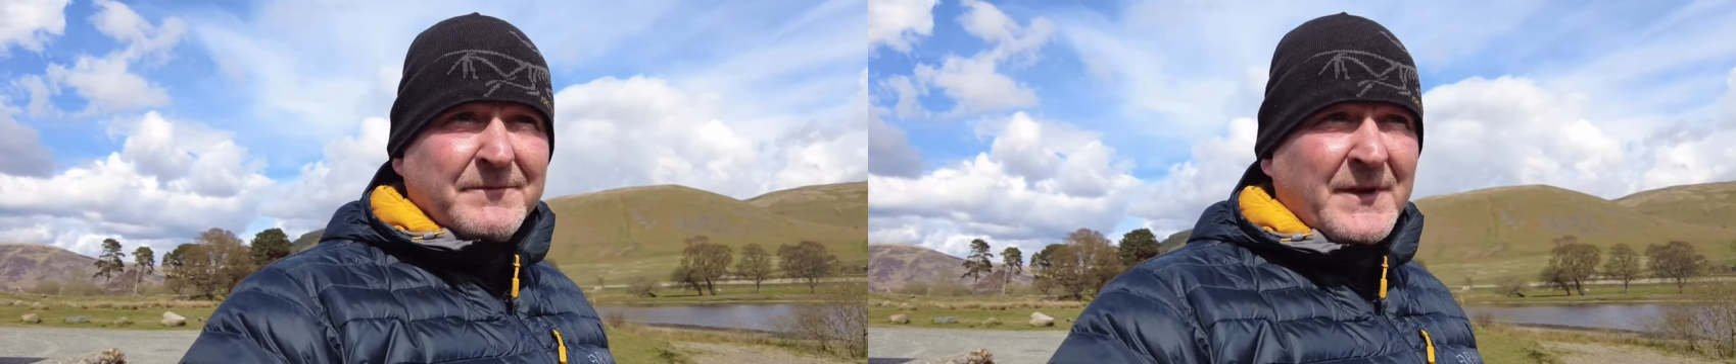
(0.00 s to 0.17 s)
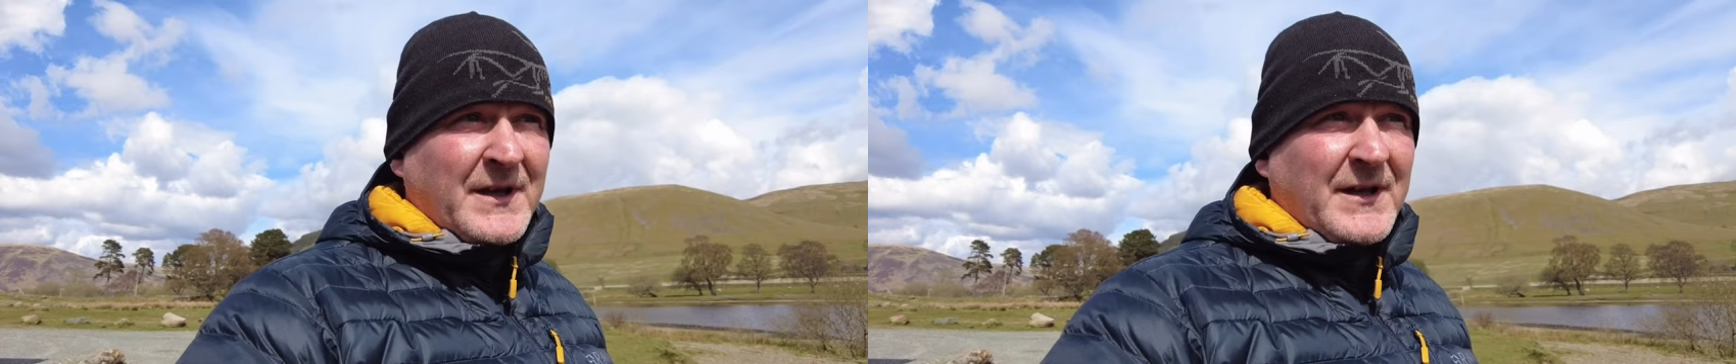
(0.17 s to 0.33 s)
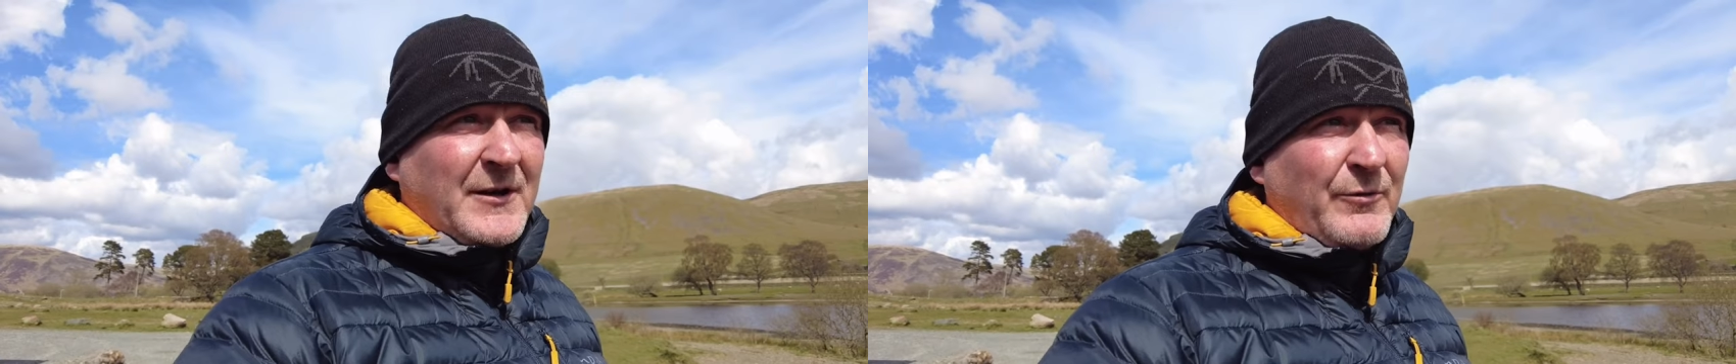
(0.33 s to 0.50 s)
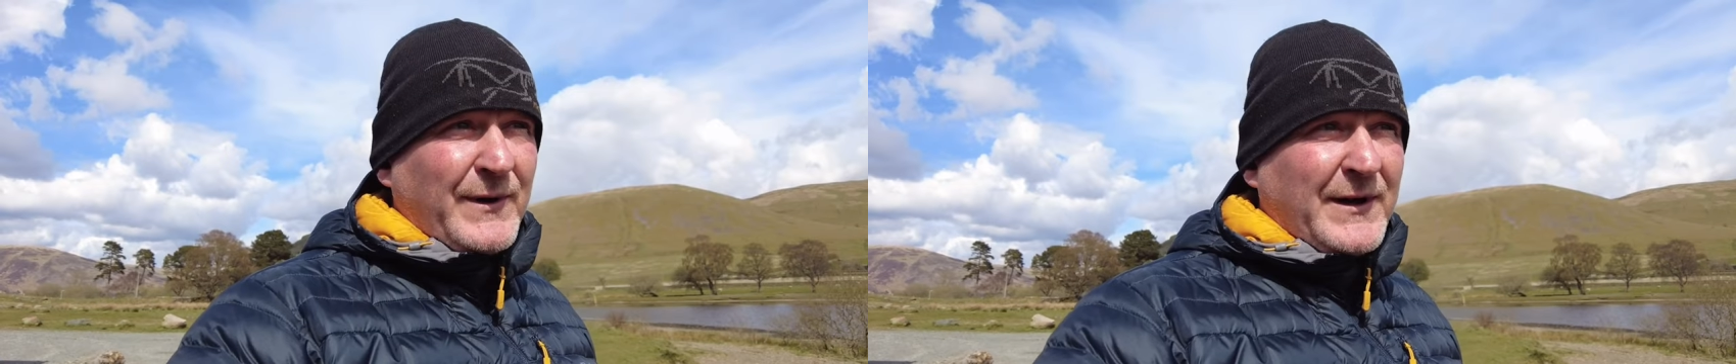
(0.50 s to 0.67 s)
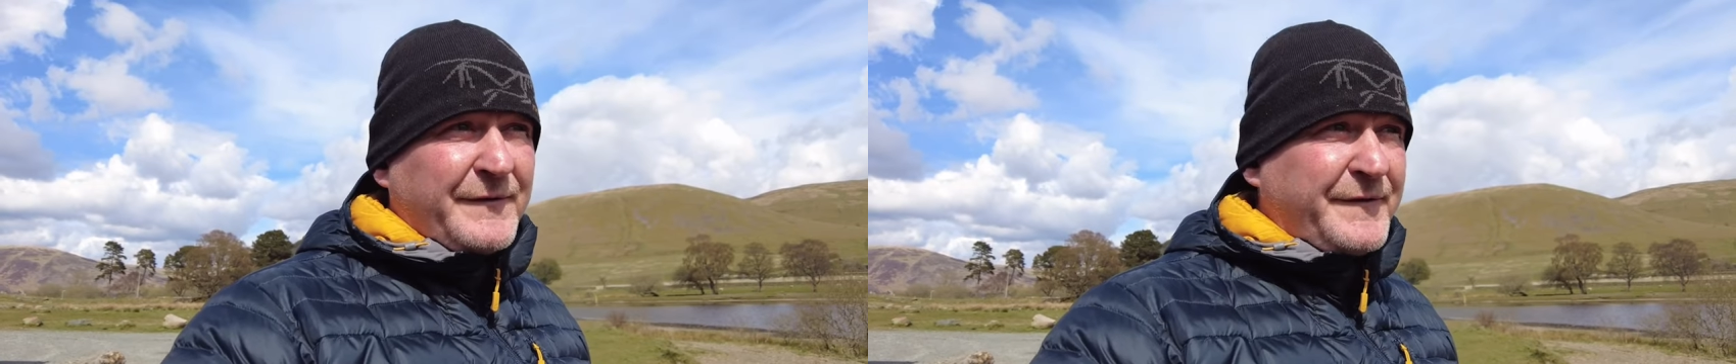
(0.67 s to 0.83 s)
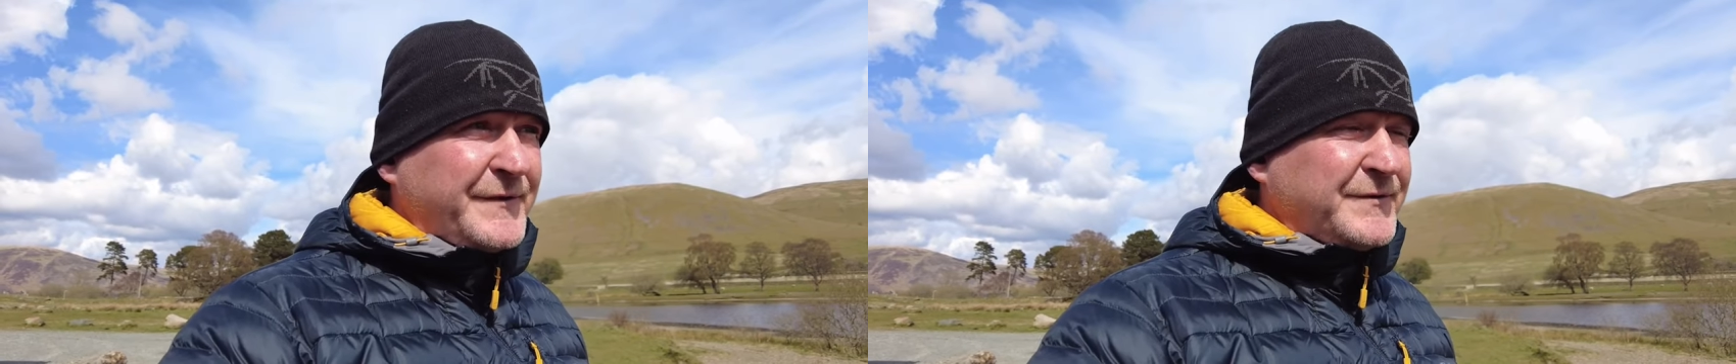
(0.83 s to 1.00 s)

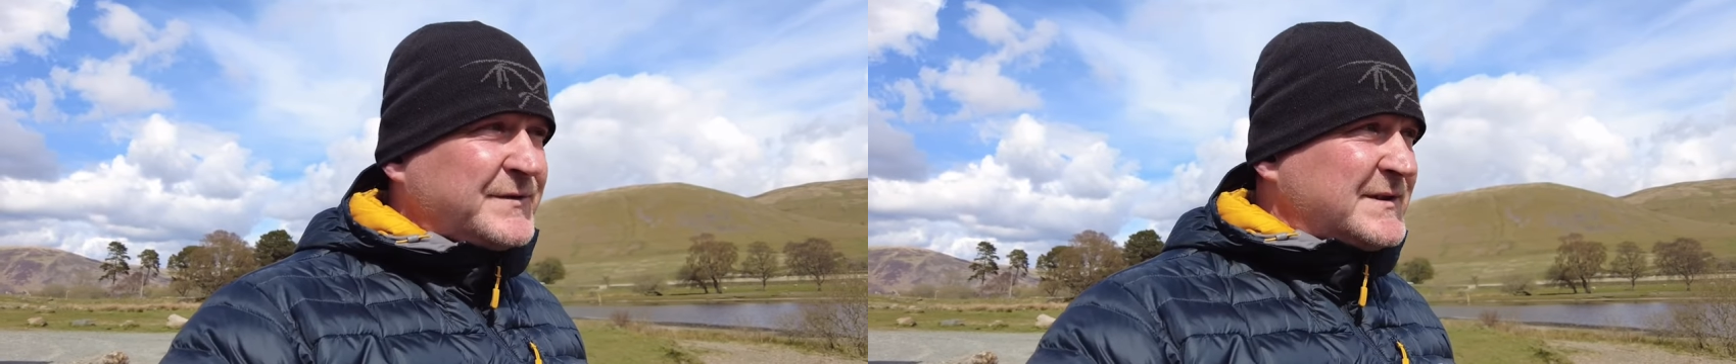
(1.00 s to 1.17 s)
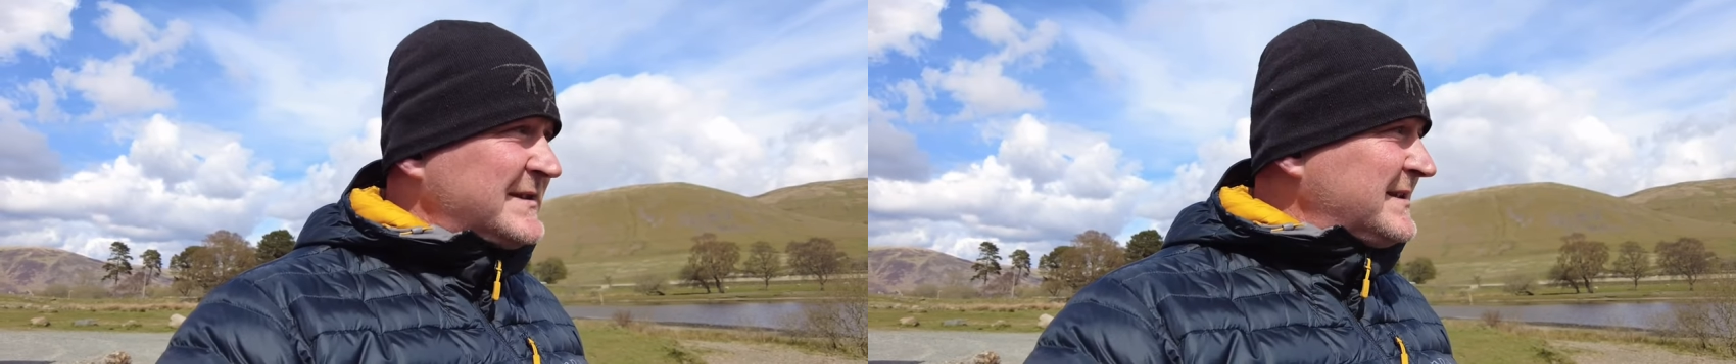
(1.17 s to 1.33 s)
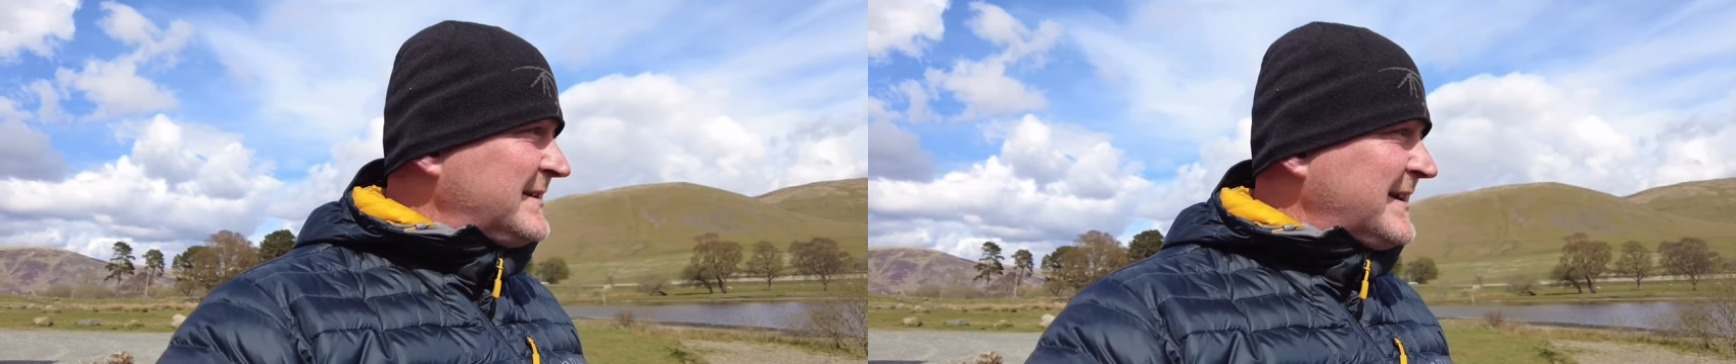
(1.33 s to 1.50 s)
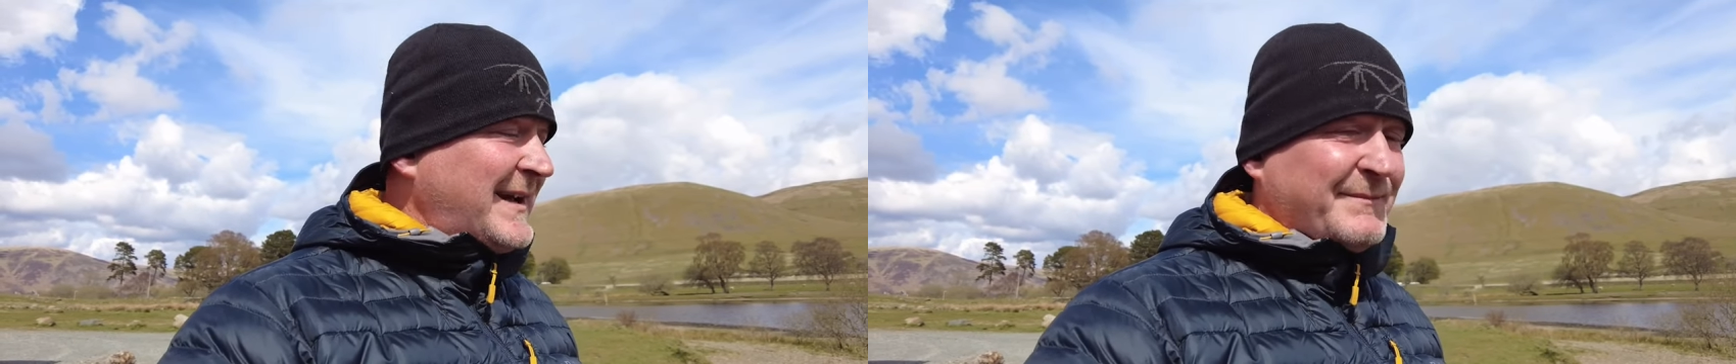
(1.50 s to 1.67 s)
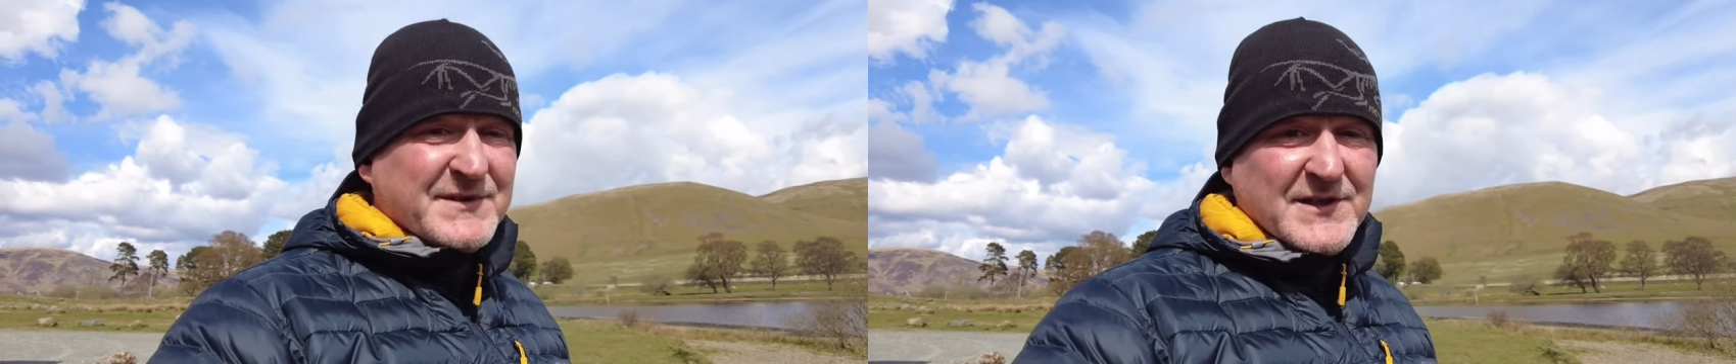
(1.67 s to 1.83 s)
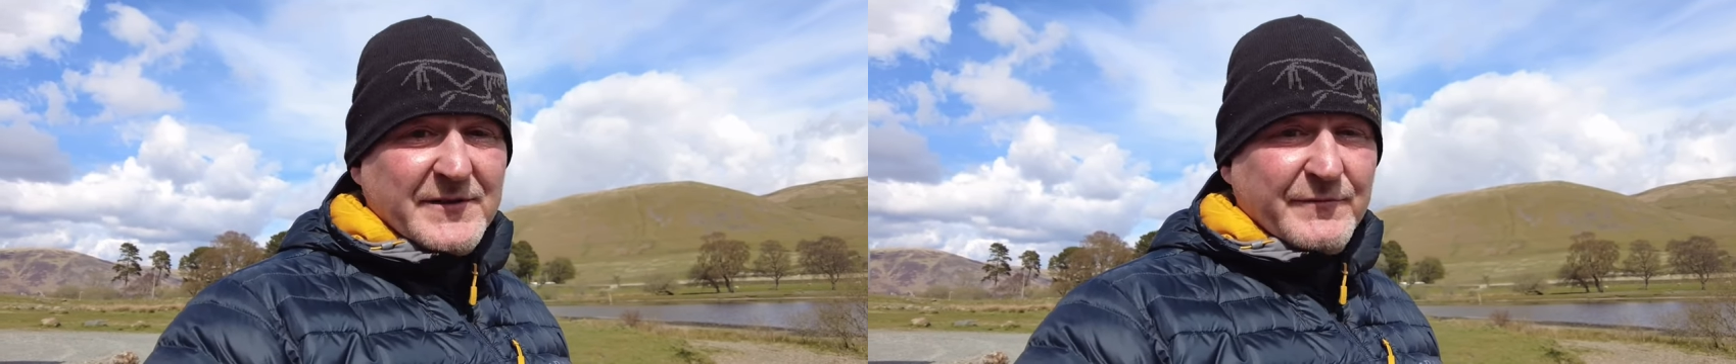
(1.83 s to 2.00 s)
Willowfields
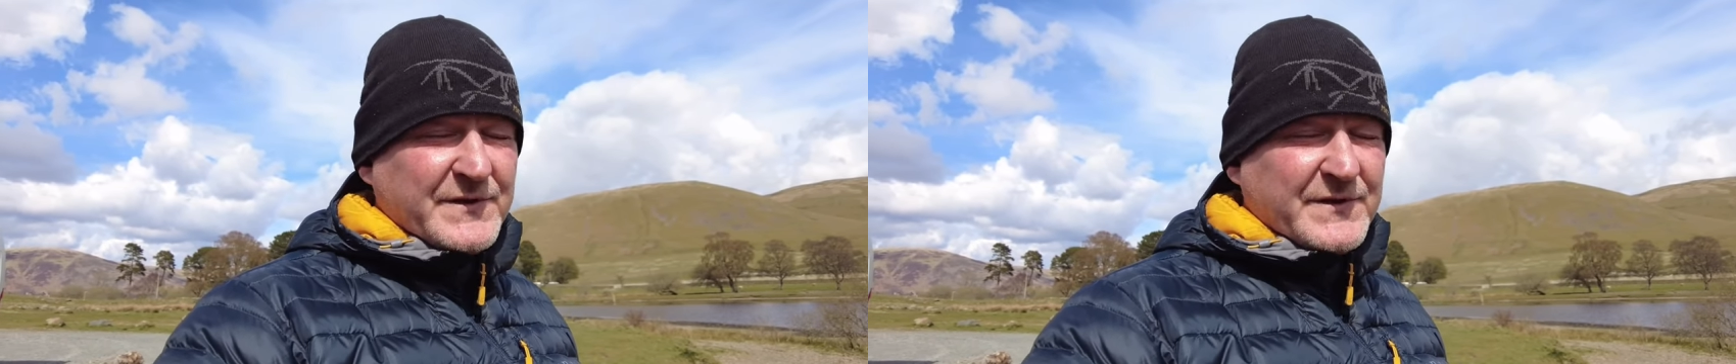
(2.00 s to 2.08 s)
campsite,